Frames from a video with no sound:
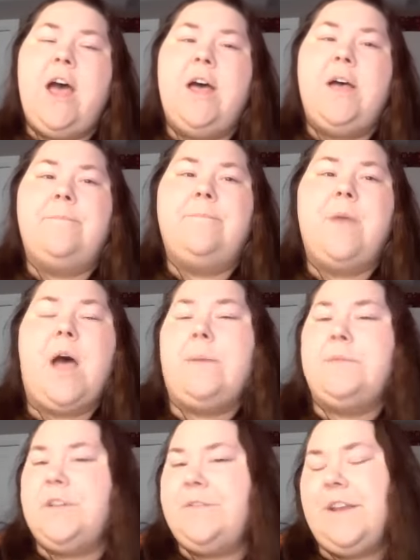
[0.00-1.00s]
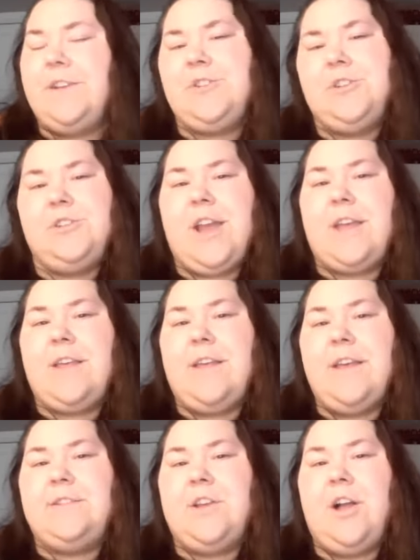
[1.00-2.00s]
Observation
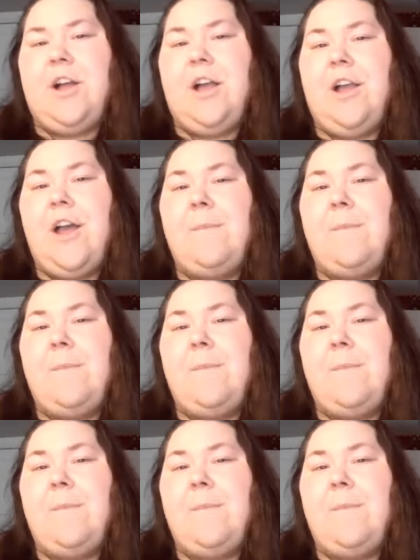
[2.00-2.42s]
checklists are